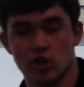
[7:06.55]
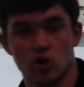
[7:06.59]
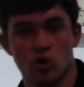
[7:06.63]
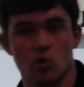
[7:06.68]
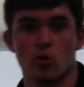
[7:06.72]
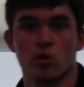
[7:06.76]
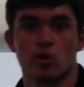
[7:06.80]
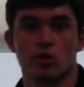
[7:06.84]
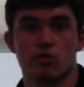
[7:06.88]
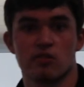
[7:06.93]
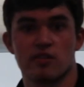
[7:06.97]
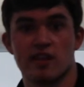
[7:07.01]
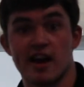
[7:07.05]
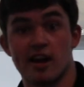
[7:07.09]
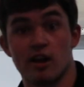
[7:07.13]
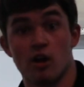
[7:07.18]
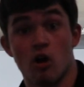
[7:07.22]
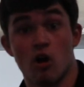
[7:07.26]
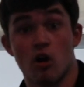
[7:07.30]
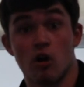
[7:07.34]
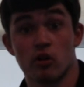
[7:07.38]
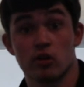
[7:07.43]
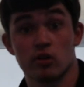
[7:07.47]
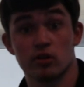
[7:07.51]
corner that
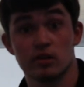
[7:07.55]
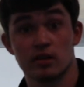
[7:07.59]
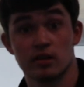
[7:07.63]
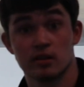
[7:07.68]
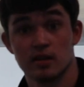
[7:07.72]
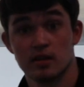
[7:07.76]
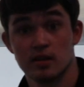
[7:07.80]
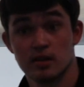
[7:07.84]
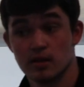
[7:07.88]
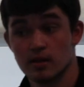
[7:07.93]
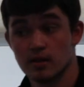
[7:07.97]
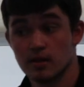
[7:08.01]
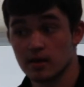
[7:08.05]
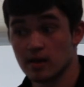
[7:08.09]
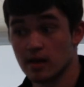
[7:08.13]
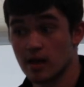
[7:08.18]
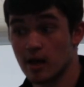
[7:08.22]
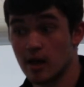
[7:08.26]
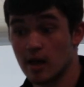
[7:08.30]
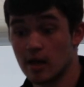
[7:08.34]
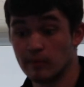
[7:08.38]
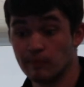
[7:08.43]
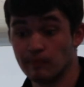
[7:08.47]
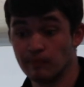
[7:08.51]
hard.
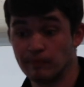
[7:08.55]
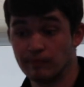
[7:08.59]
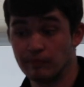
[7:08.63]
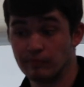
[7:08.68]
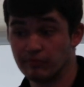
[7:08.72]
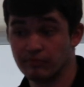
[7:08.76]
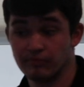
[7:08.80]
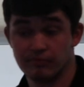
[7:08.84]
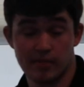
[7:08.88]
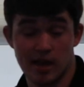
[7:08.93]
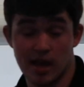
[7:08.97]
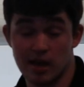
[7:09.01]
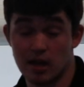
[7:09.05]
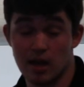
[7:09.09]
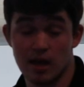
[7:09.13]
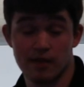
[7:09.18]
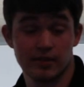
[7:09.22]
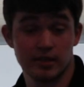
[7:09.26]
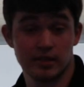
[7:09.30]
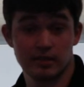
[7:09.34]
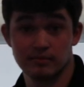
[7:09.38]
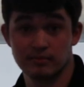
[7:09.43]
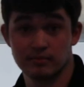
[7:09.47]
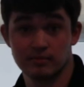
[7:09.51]
I
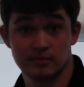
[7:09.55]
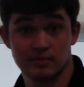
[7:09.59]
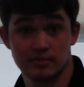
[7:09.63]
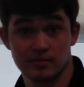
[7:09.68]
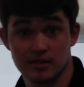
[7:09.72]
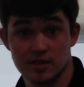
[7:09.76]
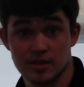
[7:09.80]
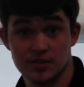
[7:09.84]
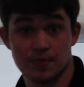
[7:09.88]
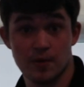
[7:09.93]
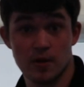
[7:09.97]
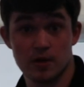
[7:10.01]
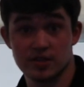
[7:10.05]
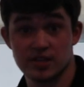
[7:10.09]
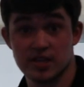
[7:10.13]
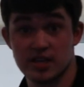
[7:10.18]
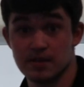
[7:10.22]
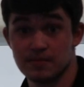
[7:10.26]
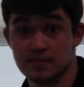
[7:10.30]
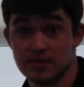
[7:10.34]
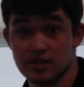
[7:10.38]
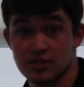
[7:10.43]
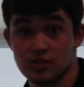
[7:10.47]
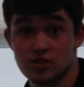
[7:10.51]
love it. This ball
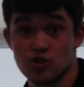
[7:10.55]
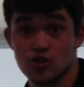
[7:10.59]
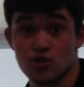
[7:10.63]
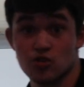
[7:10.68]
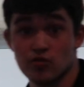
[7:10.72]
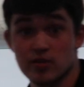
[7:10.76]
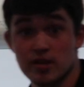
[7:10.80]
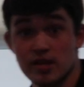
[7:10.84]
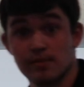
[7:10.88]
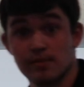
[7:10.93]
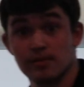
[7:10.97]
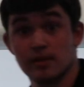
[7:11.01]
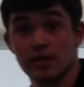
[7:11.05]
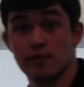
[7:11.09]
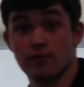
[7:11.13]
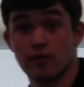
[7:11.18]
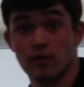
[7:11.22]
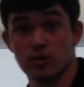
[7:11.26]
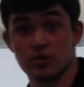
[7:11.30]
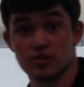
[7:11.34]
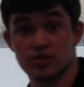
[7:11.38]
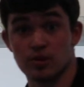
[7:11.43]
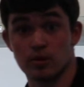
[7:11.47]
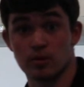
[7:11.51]
seems extremely
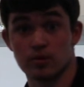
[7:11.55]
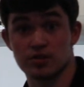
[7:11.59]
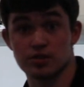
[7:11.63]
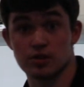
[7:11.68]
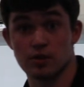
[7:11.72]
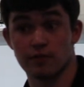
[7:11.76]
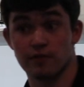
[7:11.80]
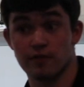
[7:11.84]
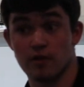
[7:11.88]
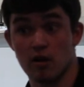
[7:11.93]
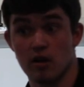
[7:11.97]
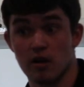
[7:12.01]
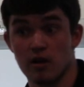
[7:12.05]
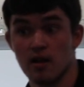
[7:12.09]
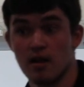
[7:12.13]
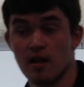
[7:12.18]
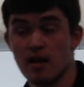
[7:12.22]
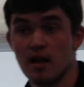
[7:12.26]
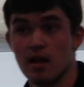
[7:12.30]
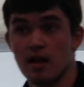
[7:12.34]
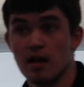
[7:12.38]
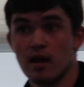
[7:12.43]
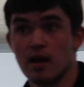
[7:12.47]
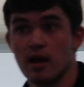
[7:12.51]
versatile so far.
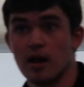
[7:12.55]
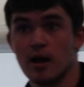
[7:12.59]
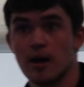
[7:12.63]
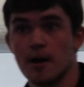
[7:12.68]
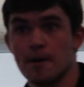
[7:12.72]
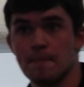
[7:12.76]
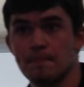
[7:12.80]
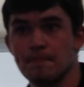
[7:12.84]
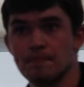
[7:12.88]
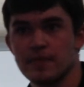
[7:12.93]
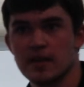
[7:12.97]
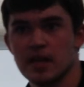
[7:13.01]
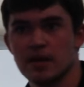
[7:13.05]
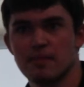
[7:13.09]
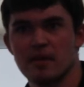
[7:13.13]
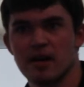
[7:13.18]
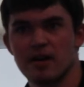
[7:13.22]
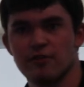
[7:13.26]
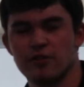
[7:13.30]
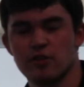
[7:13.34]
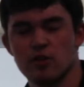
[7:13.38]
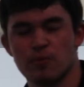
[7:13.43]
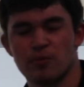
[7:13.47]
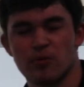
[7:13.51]
In my
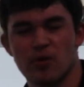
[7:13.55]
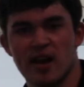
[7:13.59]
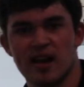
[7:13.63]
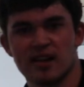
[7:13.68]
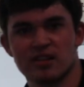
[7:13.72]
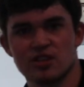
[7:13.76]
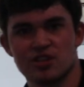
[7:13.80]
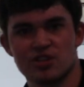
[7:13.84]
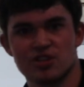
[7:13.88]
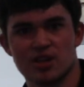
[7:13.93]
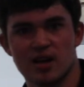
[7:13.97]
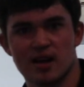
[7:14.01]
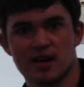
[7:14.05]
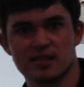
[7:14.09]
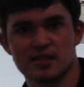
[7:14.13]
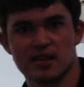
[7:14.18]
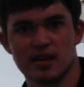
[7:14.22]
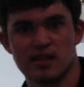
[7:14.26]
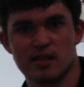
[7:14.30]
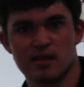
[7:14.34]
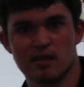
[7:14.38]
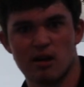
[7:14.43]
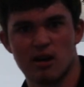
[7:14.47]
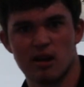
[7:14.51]
few practice shots,
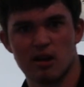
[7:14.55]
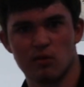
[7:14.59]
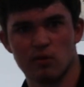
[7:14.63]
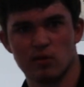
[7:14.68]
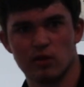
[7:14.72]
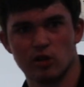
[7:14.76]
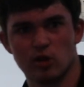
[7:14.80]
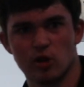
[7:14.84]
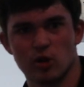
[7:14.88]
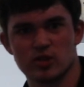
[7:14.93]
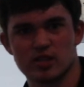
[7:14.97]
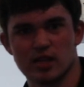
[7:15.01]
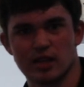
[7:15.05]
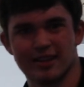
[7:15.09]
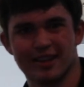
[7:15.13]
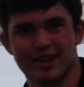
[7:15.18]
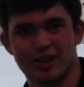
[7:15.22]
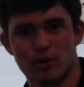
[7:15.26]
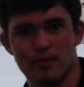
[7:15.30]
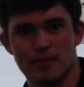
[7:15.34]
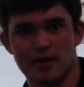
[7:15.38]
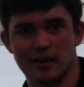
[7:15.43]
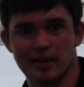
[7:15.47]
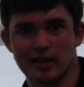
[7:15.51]
I thought it looked a
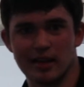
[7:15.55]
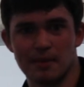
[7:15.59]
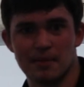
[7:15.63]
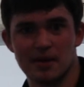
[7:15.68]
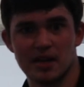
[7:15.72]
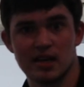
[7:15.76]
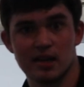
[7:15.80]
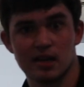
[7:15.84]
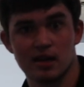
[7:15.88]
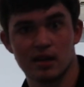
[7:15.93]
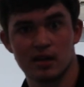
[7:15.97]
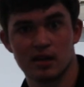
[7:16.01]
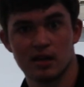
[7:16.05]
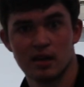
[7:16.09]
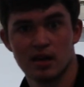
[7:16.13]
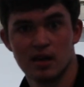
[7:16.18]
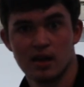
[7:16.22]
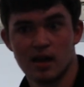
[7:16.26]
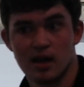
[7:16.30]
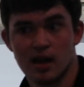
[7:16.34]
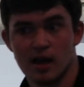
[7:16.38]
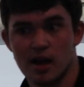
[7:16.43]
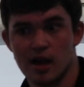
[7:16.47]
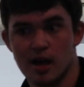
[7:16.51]
little bit limited
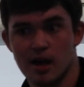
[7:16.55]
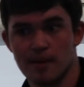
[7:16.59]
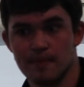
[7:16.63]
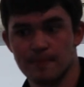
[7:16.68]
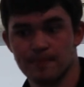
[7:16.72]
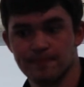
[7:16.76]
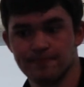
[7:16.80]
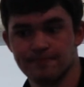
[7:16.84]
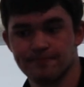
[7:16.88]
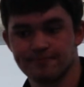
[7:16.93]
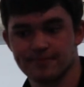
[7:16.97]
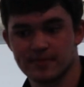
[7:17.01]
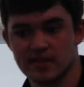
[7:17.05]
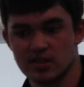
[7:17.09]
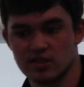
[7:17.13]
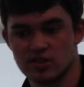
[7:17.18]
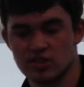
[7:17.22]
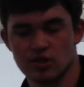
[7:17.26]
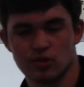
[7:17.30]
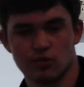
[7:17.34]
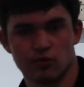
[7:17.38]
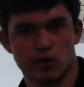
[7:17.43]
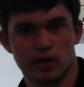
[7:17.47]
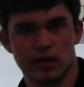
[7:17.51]

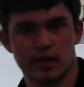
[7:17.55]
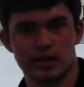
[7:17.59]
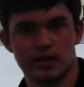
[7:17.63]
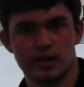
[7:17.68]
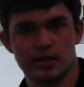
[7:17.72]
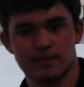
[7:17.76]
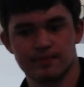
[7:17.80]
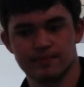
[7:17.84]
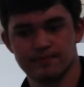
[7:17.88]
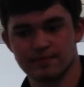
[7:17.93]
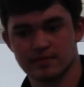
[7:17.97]
to really